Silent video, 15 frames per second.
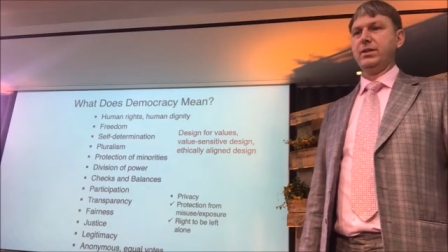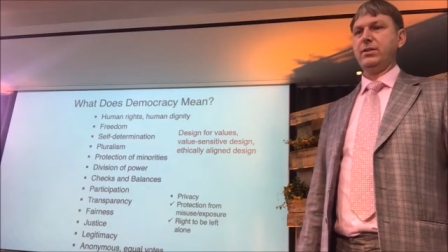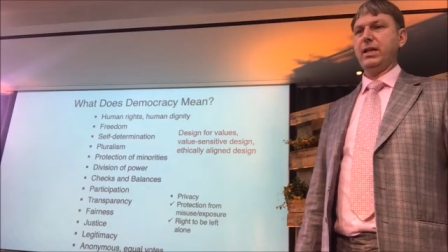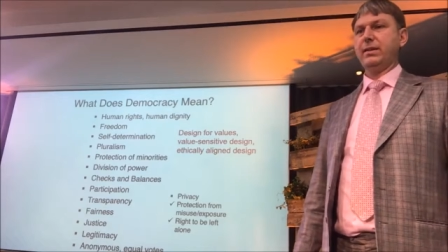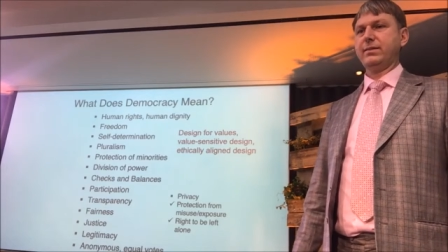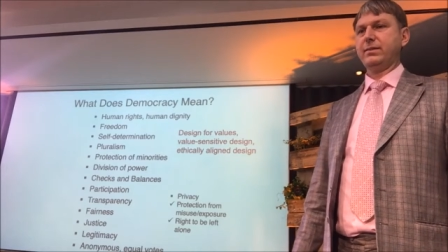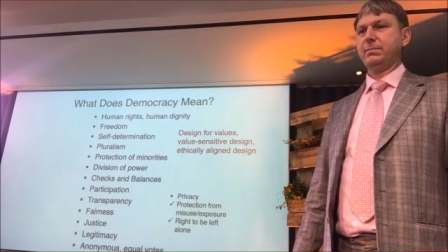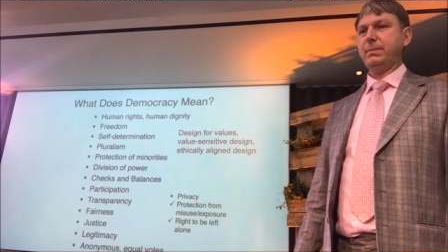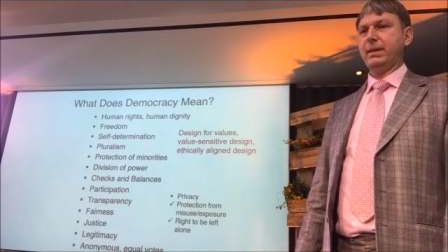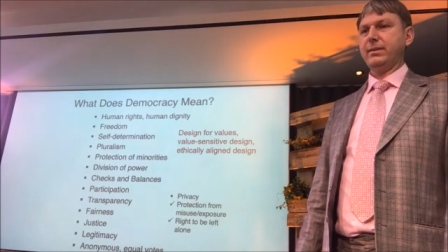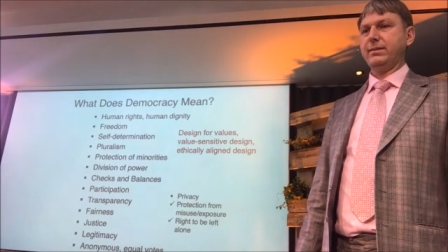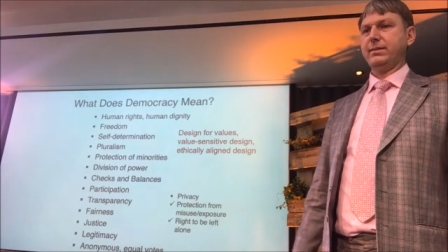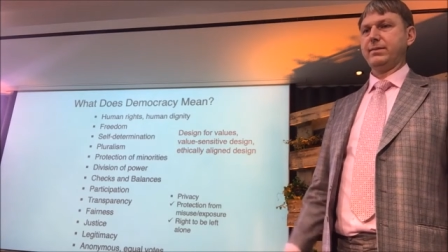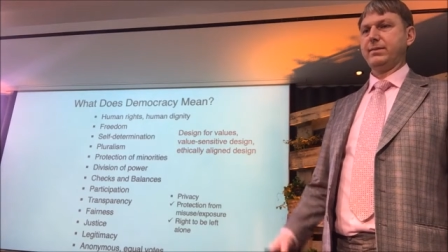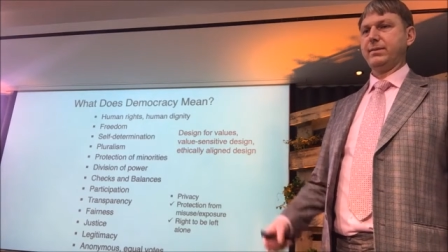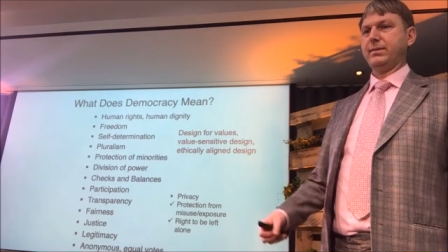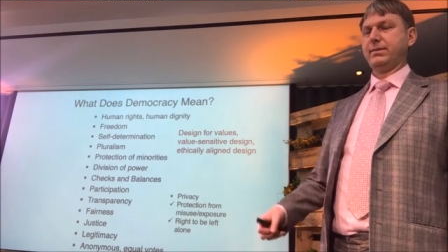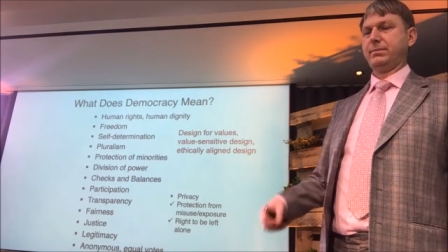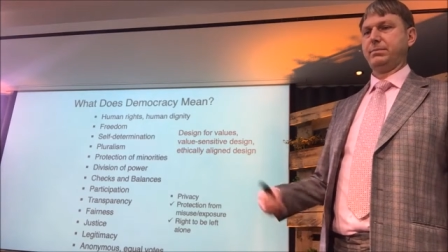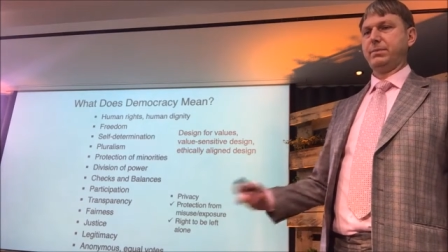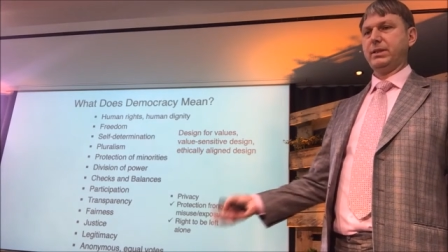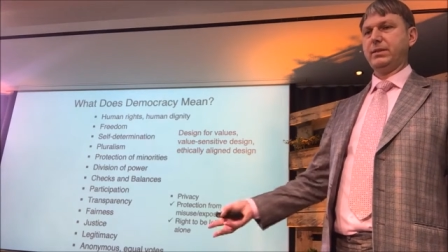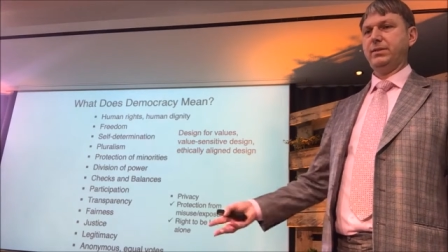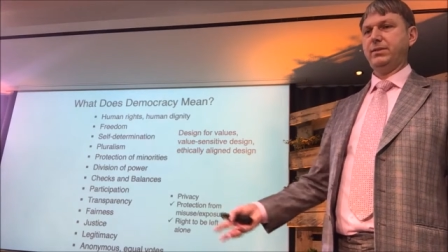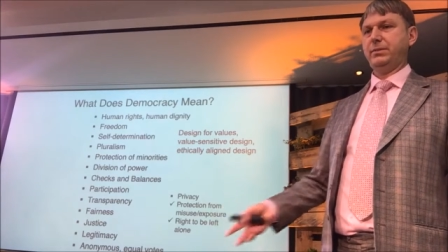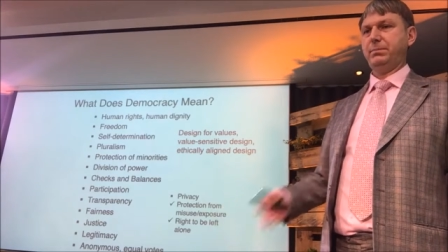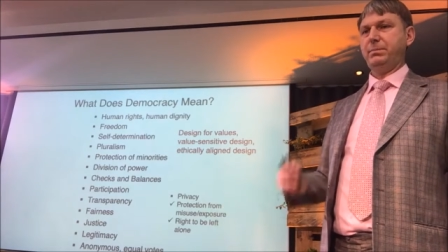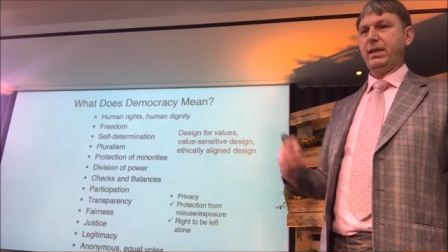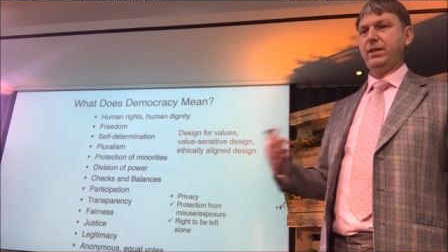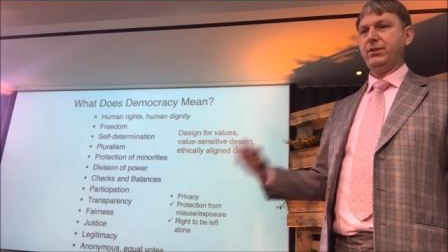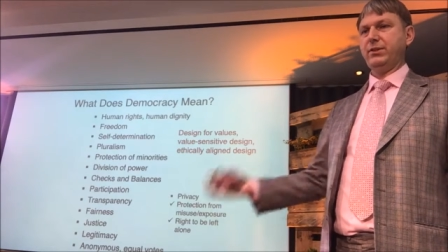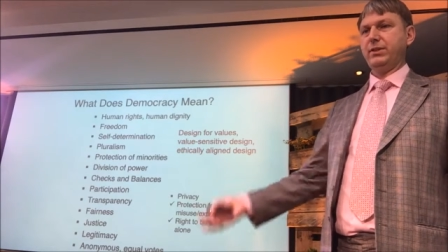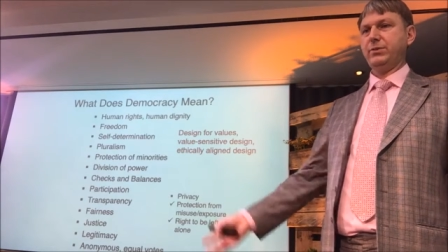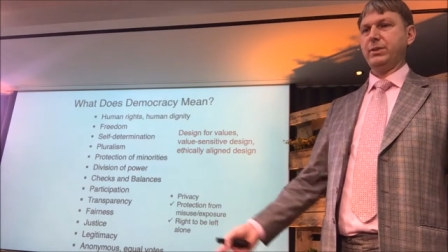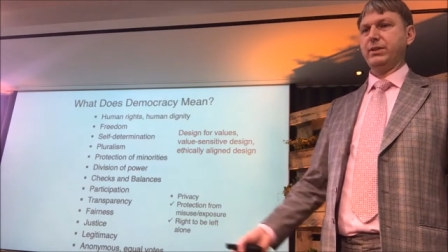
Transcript: checks and balances, participation,